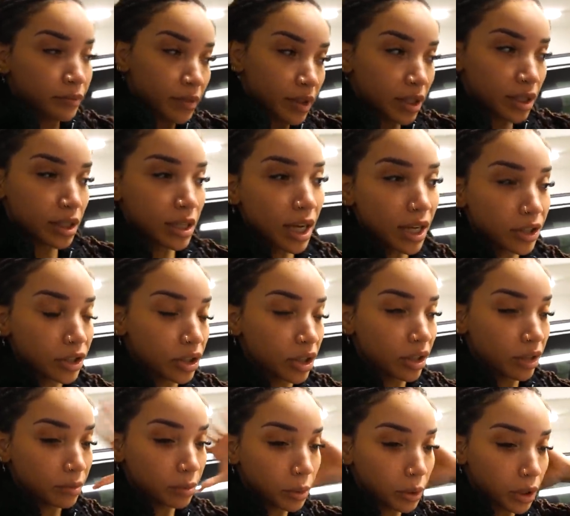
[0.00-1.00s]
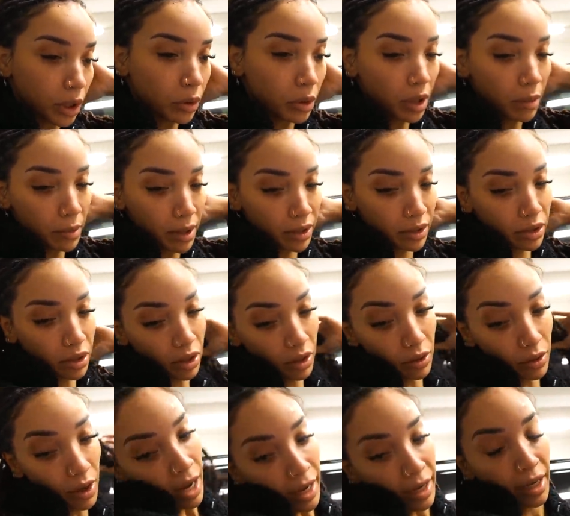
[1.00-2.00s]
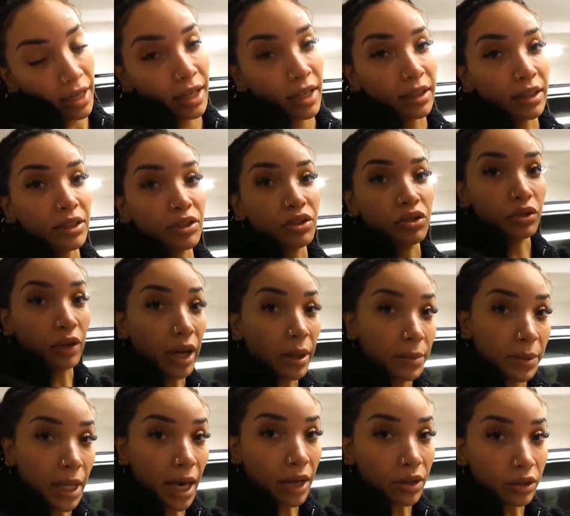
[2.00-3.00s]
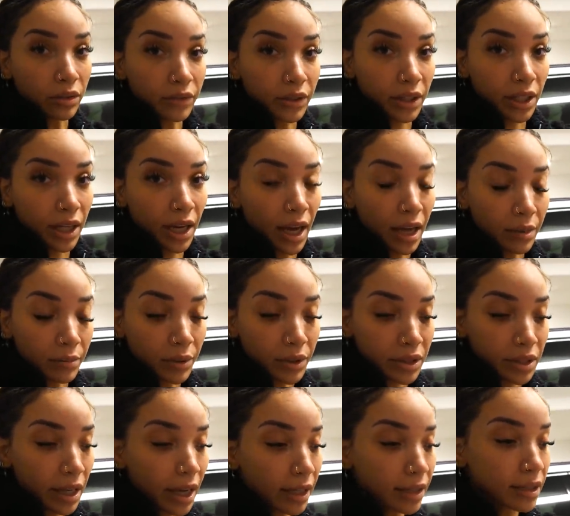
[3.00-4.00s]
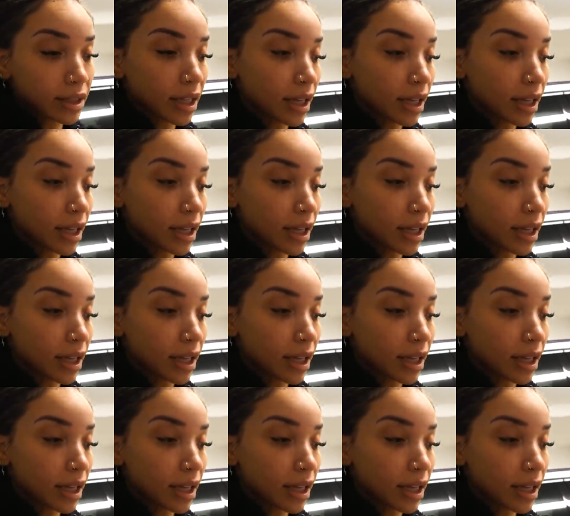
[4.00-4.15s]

station of pool equipment so I can at least drape that over to kind of protect